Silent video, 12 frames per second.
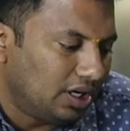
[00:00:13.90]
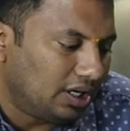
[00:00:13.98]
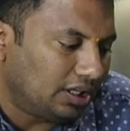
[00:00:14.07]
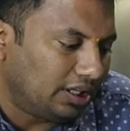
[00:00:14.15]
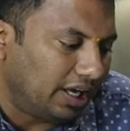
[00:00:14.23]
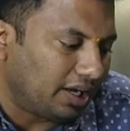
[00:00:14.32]

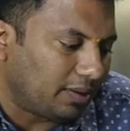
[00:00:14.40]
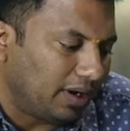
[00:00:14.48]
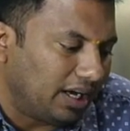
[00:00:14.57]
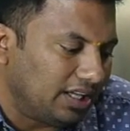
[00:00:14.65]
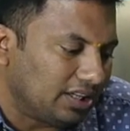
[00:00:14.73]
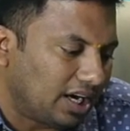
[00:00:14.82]
Tech
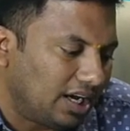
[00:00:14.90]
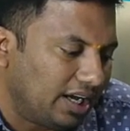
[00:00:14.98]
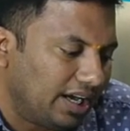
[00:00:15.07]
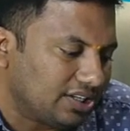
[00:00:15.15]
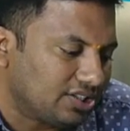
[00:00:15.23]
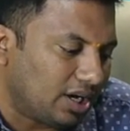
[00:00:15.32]
Mahindra
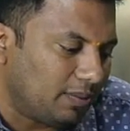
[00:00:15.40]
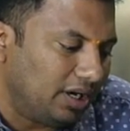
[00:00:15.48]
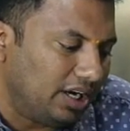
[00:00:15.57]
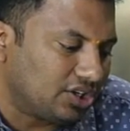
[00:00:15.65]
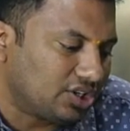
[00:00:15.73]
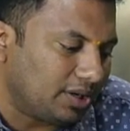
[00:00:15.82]

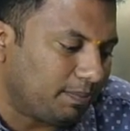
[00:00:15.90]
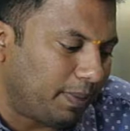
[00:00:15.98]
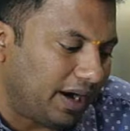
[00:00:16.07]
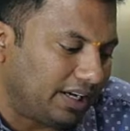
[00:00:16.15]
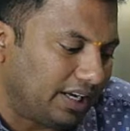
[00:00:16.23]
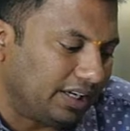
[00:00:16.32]
examination
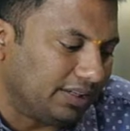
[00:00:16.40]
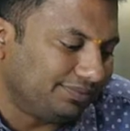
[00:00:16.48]
pattern.